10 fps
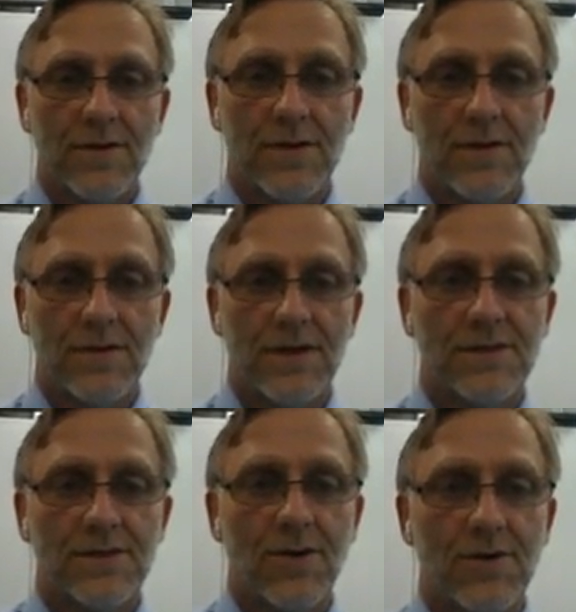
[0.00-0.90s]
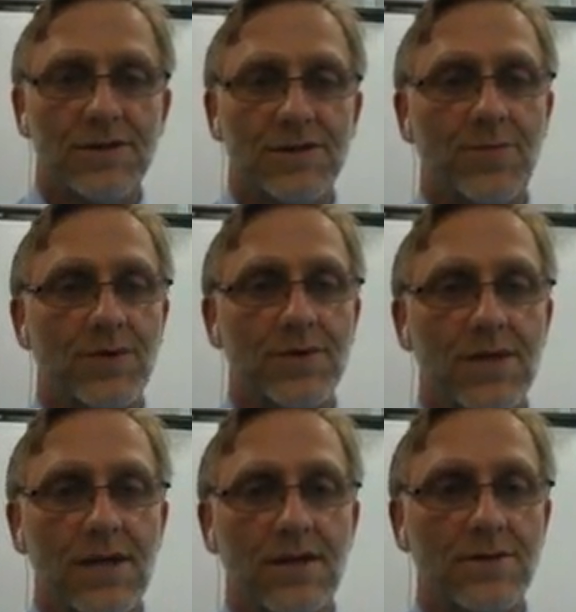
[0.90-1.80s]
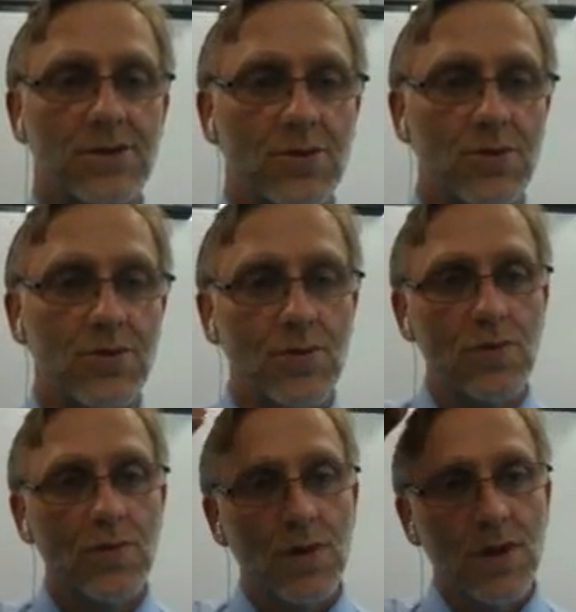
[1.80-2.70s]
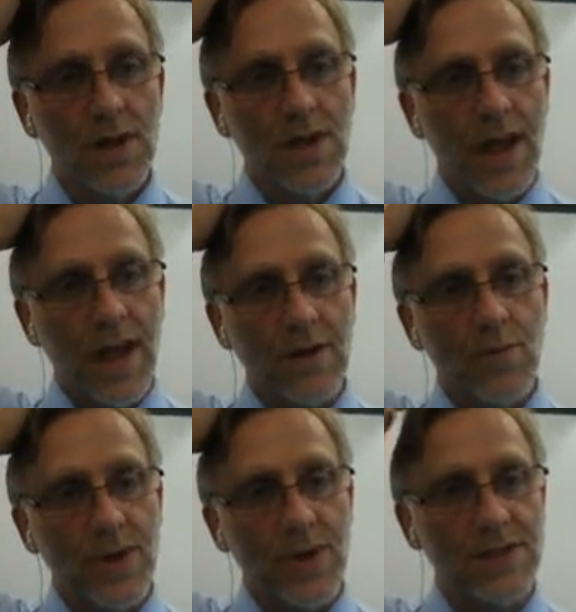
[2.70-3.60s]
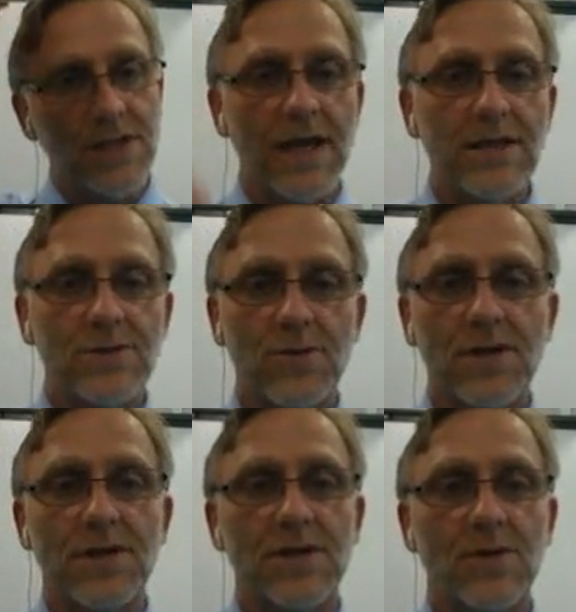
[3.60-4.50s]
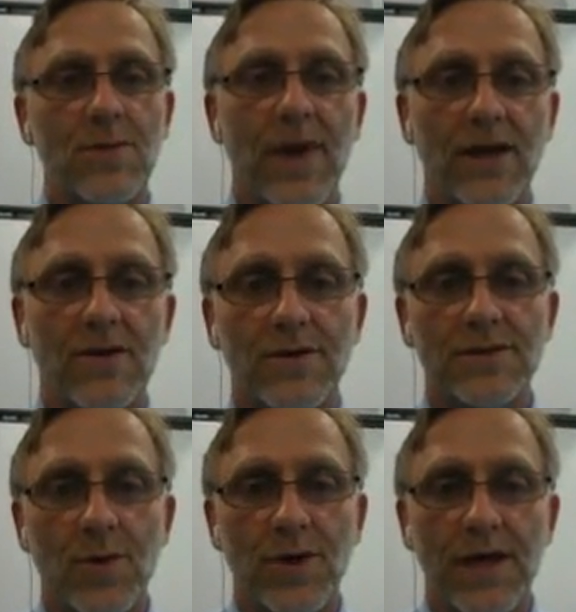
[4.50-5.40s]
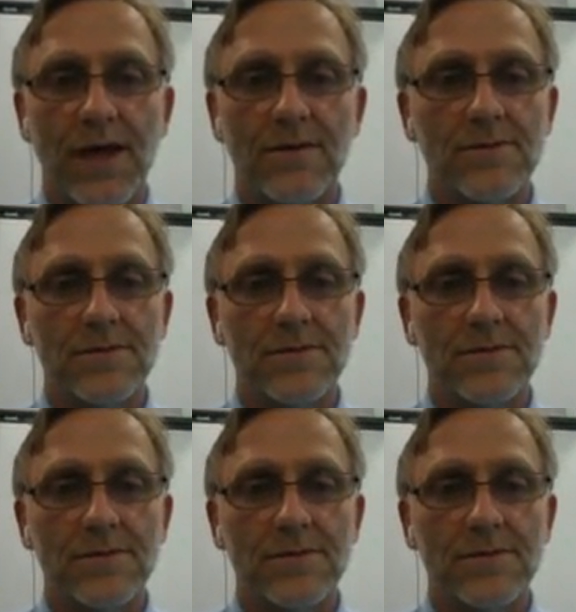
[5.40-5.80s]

well, it's corresponding to angle BGH. What can you tell me about corresponding angles?